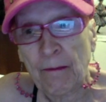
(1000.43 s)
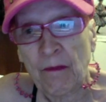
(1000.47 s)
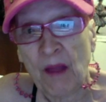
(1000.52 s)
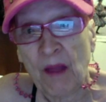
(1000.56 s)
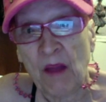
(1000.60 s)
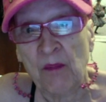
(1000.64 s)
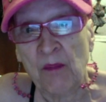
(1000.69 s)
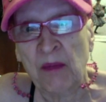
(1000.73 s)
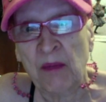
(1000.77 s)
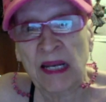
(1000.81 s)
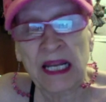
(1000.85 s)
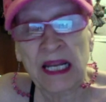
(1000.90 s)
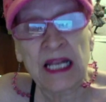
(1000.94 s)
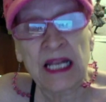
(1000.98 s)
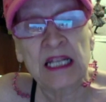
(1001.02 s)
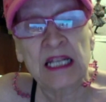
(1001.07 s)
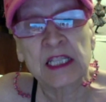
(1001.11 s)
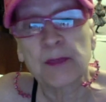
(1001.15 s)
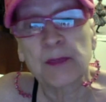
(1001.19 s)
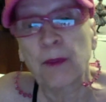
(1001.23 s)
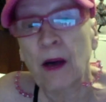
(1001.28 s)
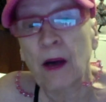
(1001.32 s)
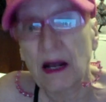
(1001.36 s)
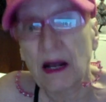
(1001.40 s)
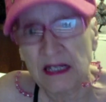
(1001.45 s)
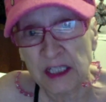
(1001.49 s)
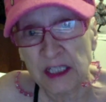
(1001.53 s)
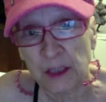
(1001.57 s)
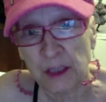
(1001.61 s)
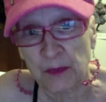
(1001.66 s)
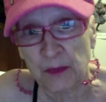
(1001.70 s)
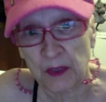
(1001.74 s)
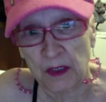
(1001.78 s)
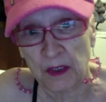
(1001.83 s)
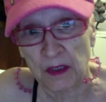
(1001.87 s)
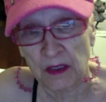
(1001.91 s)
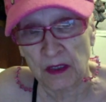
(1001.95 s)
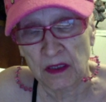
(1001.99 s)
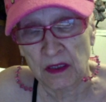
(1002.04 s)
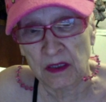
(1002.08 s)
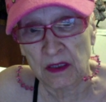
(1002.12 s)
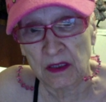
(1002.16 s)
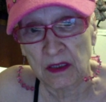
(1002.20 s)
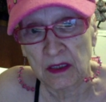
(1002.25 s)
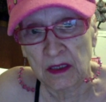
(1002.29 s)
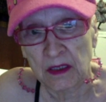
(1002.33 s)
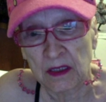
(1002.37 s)
But it is possible
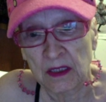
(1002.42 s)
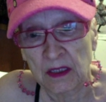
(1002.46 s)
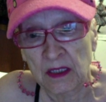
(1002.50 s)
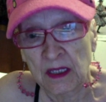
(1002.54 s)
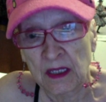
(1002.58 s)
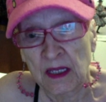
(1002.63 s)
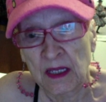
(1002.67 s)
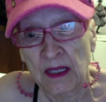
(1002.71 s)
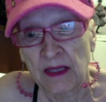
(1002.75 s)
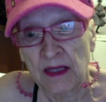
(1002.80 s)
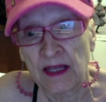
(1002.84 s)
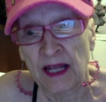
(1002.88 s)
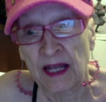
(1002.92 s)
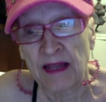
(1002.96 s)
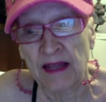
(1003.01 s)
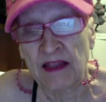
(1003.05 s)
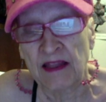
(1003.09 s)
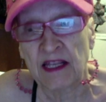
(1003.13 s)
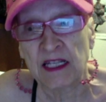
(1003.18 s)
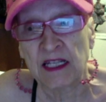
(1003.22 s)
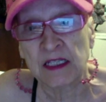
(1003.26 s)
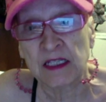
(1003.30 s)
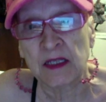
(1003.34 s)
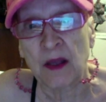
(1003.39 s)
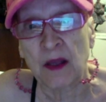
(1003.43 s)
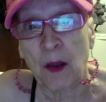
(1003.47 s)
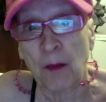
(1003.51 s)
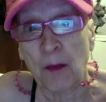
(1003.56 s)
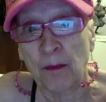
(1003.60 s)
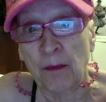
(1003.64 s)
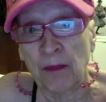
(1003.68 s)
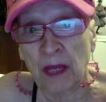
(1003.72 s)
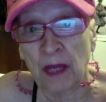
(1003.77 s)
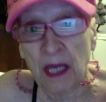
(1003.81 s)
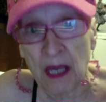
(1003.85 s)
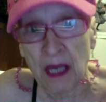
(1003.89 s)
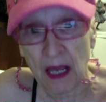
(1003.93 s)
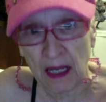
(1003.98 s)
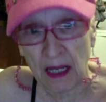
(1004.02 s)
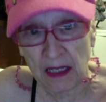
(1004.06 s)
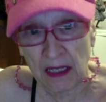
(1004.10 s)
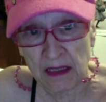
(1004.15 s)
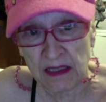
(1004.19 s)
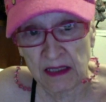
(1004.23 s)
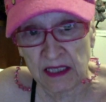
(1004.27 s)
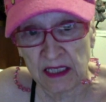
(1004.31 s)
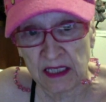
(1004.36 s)
that these
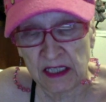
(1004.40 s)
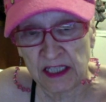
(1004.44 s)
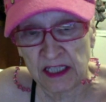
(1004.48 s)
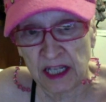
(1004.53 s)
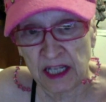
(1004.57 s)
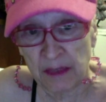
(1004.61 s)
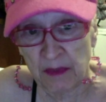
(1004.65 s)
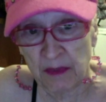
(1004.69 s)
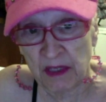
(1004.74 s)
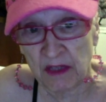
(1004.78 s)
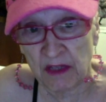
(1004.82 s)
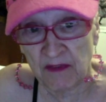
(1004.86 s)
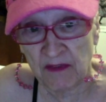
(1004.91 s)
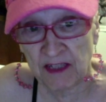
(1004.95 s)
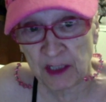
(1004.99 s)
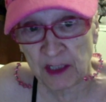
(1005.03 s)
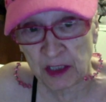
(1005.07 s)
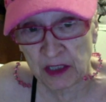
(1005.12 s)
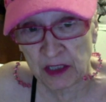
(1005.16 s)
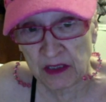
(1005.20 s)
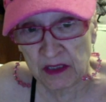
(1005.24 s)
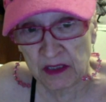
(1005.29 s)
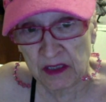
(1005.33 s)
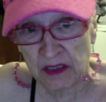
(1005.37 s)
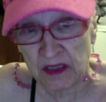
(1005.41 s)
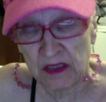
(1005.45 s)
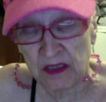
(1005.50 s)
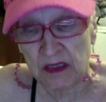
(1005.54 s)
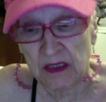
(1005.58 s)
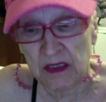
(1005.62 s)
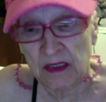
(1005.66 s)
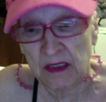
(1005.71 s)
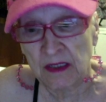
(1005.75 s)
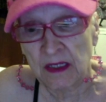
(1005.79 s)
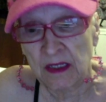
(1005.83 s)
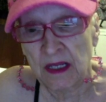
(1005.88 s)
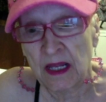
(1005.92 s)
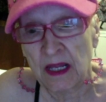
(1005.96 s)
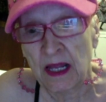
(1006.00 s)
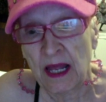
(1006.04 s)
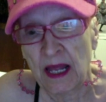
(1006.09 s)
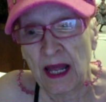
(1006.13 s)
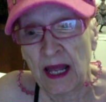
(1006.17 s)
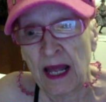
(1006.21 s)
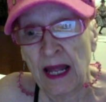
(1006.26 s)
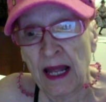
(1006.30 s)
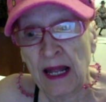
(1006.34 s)
beings that send me the visions
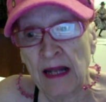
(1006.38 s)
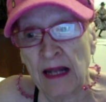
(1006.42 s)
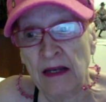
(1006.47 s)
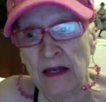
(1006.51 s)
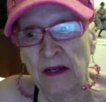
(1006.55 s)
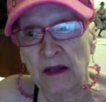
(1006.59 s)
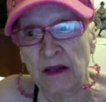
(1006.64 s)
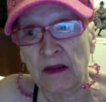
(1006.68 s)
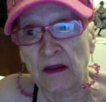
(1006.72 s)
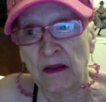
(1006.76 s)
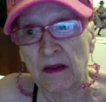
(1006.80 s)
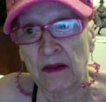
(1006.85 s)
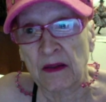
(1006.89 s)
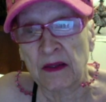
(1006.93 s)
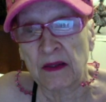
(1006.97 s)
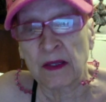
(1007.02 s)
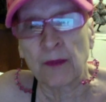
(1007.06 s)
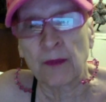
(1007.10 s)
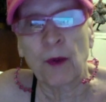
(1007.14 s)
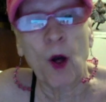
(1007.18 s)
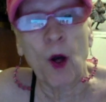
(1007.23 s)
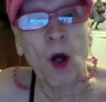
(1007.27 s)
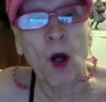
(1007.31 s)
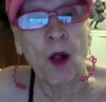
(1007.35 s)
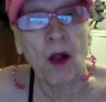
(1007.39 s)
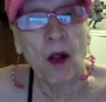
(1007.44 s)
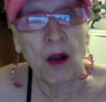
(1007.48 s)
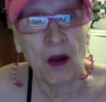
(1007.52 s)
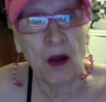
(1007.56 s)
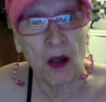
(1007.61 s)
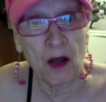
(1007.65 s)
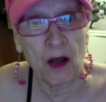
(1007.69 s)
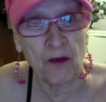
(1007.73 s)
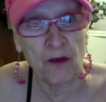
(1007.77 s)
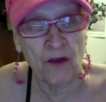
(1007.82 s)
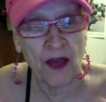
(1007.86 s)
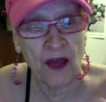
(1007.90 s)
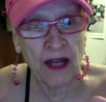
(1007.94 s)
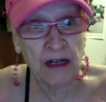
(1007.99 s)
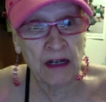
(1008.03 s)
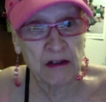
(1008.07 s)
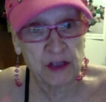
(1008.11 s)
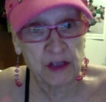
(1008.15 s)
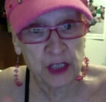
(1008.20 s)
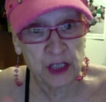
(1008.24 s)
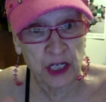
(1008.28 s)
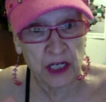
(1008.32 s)
and the ball of
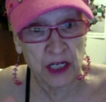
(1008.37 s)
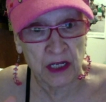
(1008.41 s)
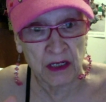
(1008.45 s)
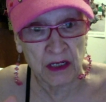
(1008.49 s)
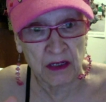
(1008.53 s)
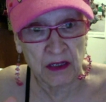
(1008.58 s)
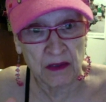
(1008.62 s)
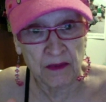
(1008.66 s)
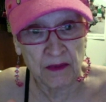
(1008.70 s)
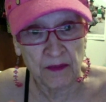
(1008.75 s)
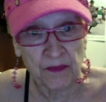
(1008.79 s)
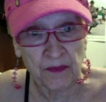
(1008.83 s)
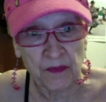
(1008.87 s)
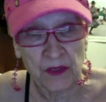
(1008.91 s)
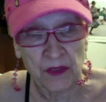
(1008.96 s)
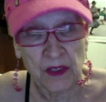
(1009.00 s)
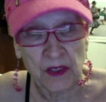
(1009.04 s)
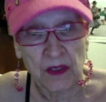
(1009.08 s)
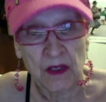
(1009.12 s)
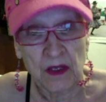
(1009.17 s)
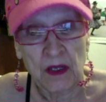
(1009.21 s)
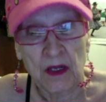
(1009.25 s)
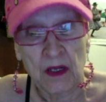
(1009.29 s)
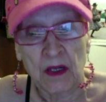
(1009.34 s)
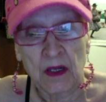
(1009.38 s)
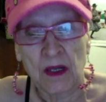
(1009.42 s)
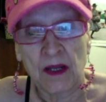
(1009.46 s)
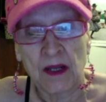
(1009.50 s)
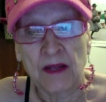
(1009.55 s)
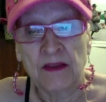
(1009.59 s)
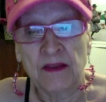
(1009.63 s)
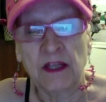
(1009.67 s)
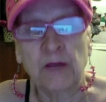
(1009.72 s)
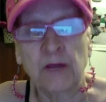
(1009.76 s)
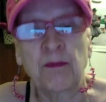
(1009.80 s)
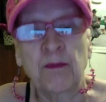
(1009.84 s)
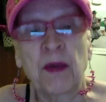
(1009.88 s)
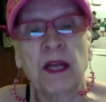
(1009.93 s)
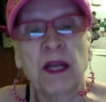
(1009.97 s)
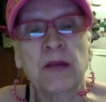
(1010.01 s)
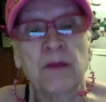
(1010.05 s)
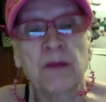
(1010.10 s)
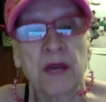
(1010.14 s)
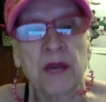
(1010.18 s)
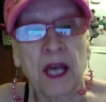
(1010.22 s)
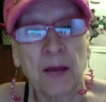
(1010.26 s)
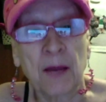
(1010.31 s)
energy that pick
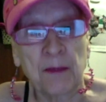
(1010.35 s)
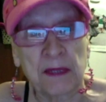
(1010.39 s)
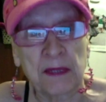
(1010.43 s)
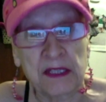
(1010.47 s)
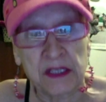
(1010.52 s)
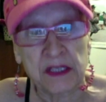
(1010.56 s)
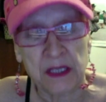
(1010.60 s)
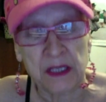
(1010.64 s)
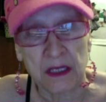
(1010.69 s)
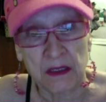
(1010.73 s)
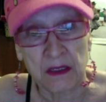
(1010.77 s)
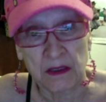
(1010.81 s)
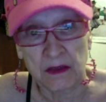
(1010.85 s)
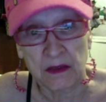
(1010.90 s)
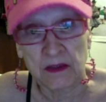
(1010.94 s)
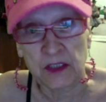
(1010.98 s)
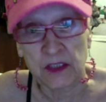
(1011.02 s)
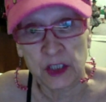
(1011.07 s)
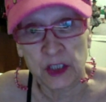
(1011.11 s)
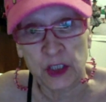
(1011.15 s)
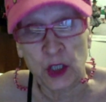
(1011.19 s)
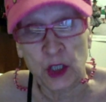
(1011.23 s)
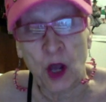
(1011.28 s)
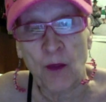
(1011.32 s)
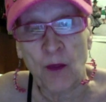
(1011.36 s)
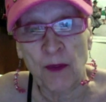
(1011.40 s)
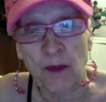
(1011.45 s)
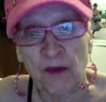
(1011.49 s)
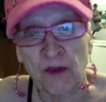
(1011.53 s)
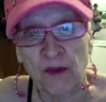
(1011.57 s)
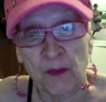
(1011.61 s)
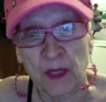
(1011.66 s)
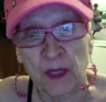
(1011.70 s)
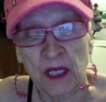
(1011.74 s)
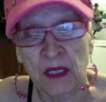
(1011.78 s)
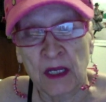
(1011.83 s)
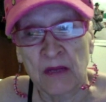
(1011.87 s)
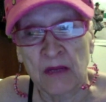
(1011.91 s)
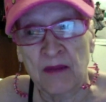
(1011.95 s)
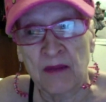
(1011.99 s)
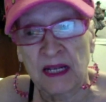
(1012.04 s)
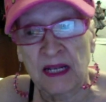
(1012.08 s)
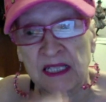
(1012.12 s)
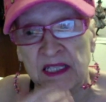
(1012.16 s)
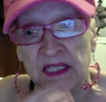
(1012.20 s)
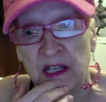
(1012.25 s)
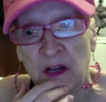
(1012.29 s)
me up and stop me from killing
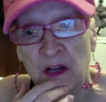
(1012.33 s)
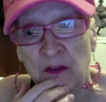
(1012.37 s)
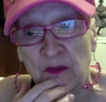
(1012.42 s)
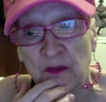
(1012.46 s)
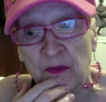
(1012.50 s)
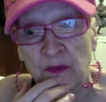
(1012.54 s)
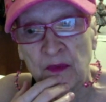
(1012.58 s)
myself